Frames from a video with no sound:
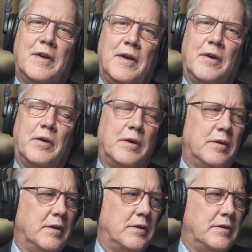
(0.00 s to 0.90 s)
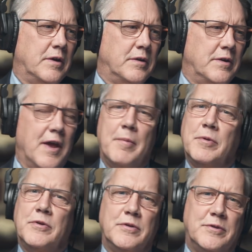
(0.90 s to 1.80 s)
Yeah, it
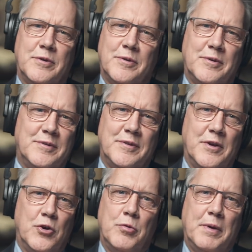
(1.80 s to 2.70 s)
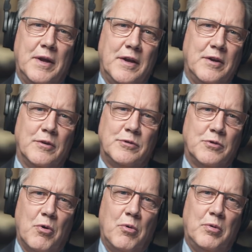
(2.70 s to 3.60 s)
damages your inner being, your
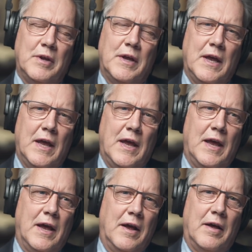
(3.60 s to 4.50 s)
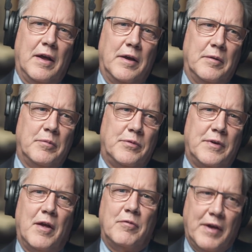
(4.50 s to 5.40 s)
soul, and
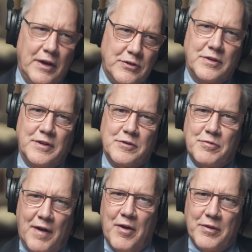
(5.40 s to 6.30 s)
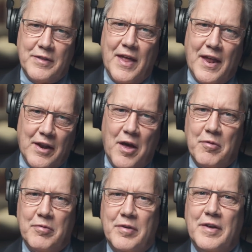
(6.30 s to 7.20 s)
salvation is found in that love,